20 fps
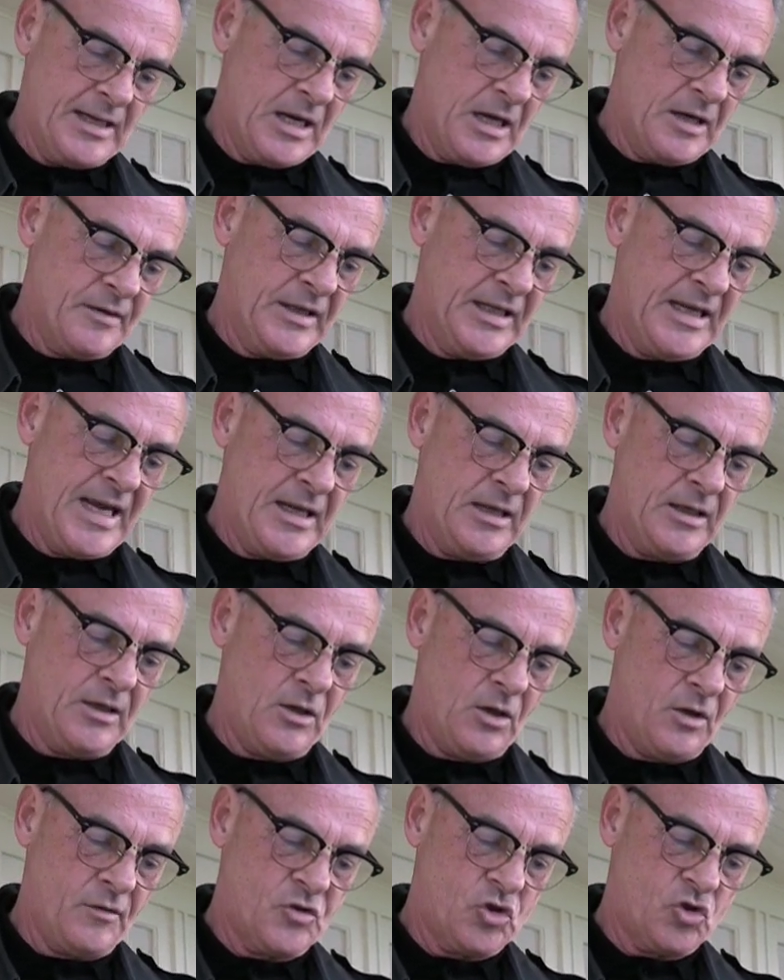at the end
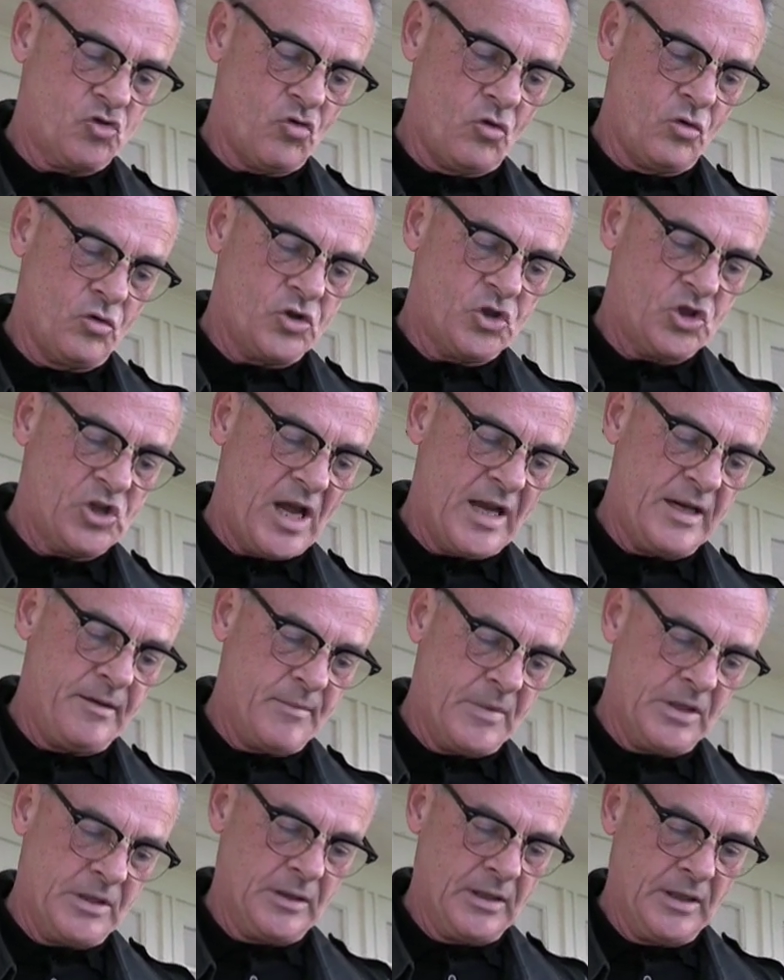of Straw's
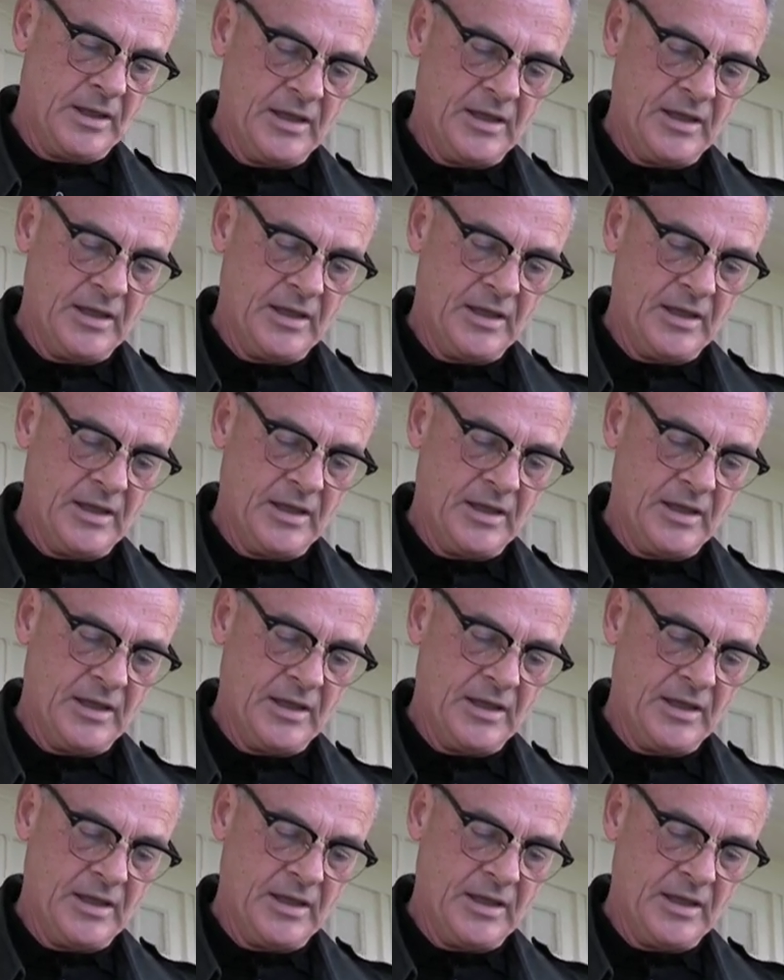statement,